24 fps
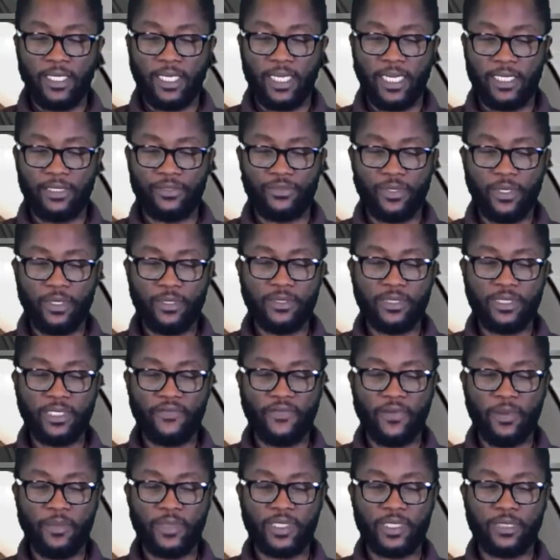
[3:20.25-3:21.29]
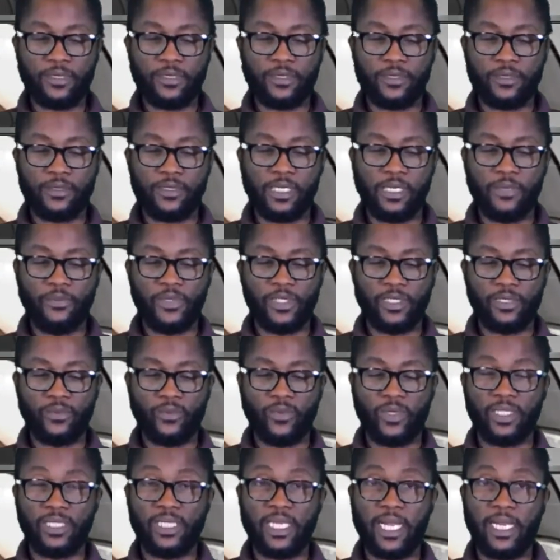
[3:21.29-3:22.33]
and runs a pharmaceutical company
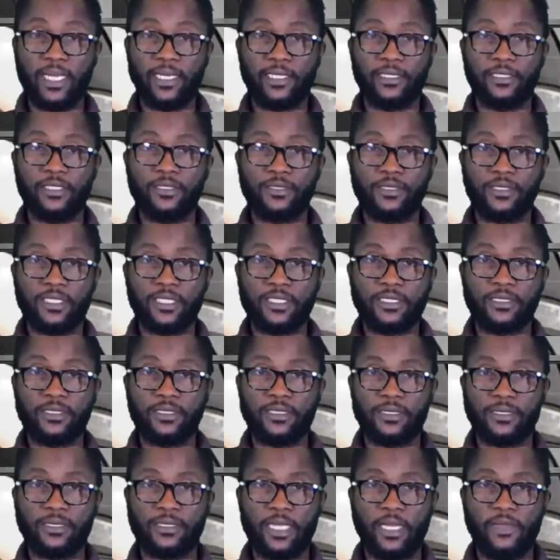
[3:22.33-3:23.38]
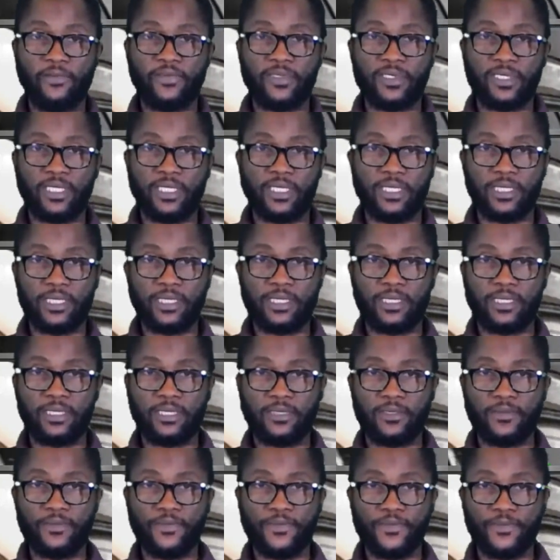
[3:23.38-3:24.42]
with diagnostic services.